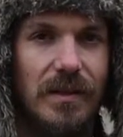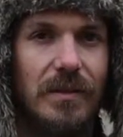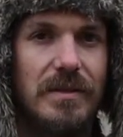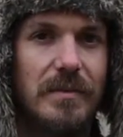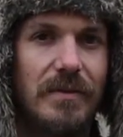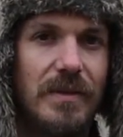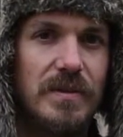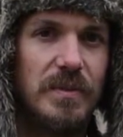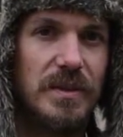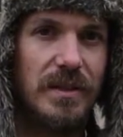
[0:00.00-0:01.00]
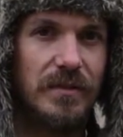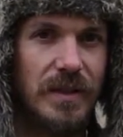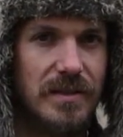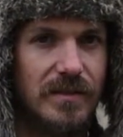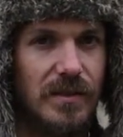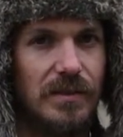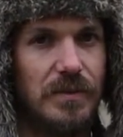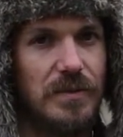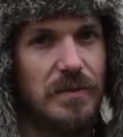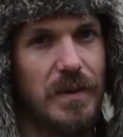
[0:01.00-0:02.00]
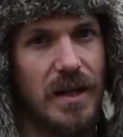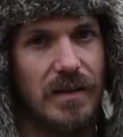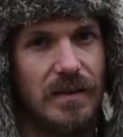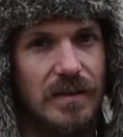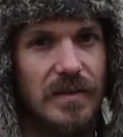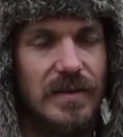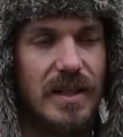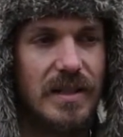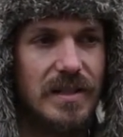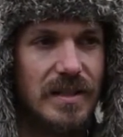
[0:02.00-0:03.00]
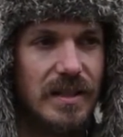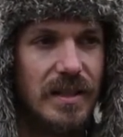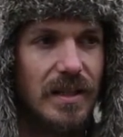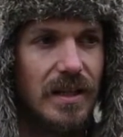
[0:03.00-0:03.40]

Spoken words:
I went to my first music festival, which was Bonnaroo in Tennessee,